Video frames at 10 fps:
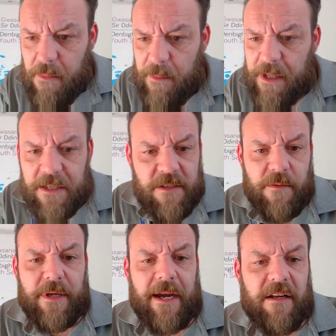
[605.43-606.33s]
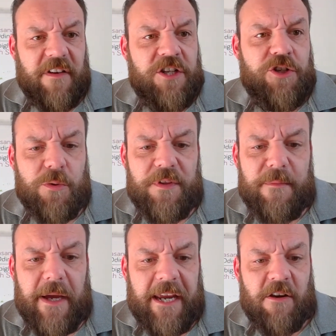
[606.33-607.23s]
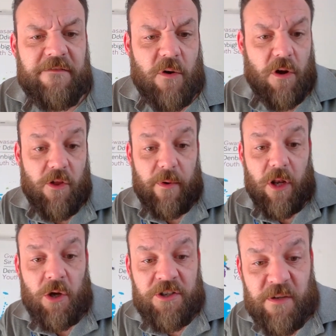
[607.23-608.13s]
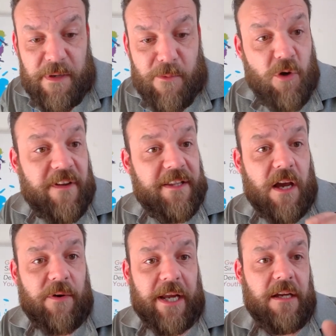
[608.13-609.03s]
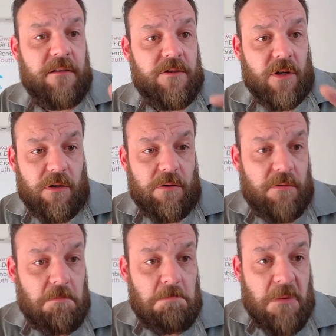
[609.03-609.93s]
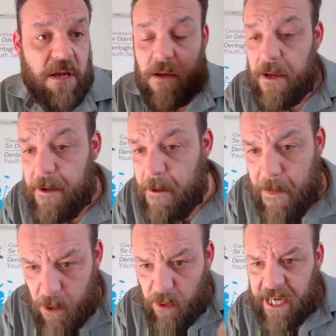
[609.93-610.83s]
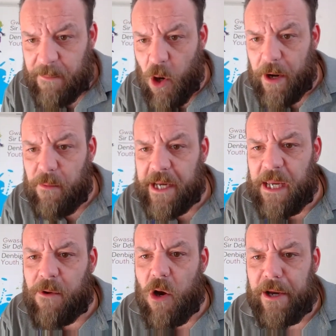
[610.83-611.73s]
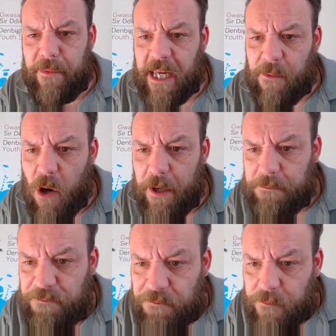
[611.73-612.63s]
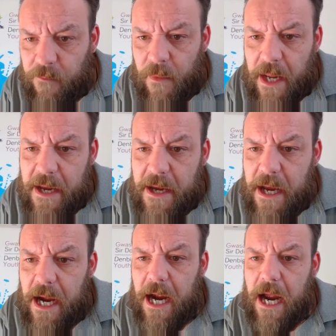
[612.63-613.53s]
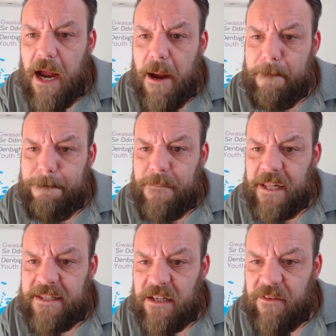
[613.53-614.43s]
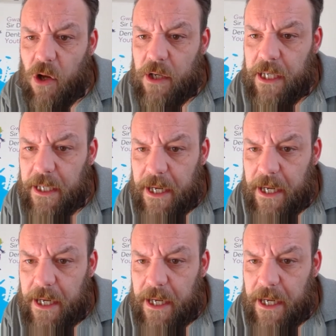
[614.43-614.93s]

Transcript: Maybe there's some kind of issue with the microphone, although it looks to be moving down here. So we'll keep going. We'll keep going. We keep going. Let's have a look.